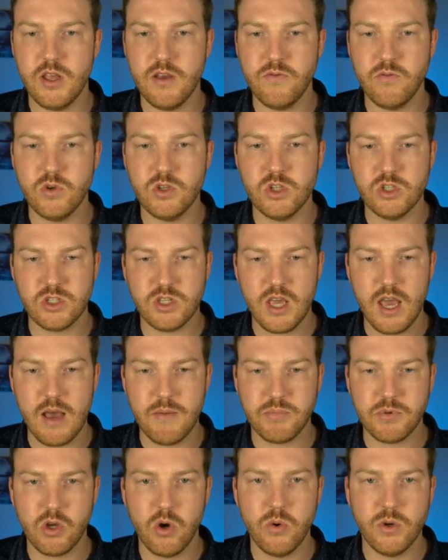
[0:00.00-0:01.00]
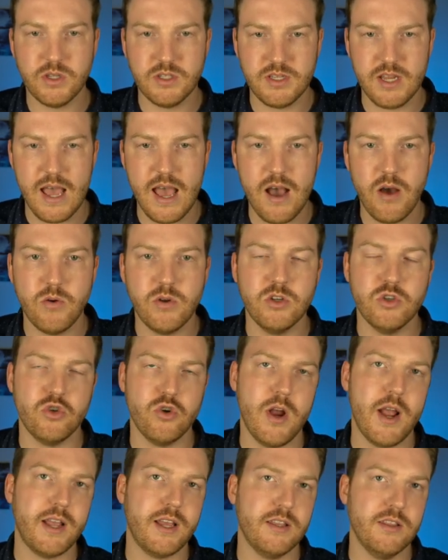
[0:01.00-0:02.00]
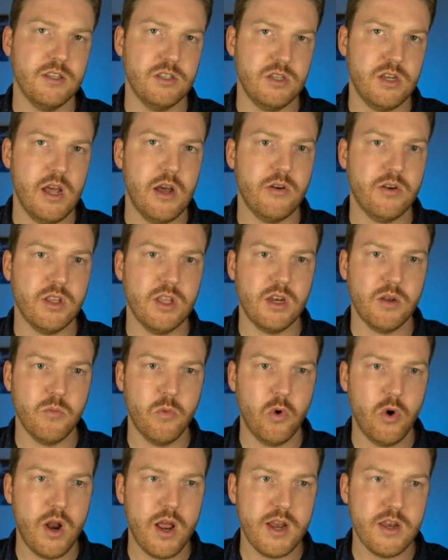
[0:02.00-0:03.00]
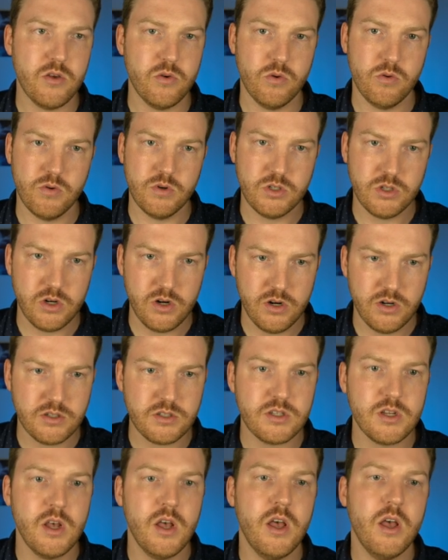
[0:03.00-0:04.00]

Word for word: If we just kept going down and dragging this down and getting more annual returns,